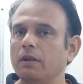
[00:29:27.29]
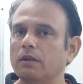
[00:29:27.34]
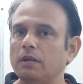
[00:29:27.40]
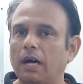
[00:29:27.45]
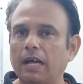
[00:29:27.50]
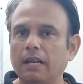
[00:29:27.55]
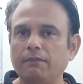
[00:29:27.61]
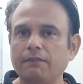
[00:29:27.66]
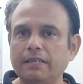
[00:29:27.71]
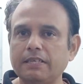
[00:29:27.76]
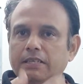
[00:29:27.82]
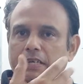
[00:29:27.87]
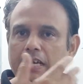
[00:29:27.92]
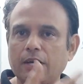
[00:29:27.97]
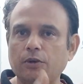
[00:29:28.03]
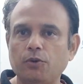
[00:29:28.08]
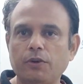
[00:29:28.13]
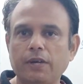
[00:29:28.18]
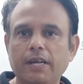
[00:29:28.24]
Always try
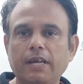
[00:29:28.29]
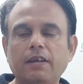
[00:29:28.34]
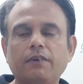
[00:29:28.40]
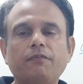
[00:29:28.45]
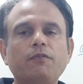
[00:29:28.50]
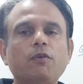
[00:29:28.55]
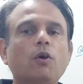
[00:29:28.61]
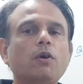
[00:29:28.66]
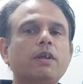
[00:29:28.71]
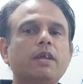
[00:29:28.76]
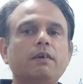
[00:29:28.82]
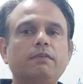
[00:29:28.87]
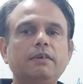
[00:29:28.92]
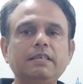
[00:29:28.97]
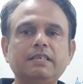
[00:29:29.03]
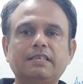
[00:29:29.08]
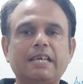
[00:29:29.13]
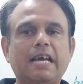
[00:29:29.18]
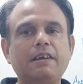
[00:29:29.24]
to take, if not given,
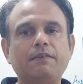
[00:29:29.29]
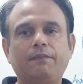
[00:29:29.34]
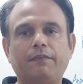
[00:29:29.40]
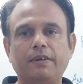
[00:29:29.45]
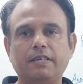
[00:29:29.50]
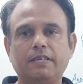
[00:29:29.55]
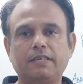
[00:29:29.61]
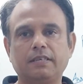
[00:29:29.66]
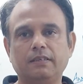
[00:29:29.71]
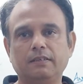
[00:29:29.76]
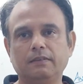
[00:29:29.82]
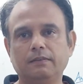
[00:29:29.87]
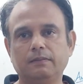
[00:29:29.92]
sine function.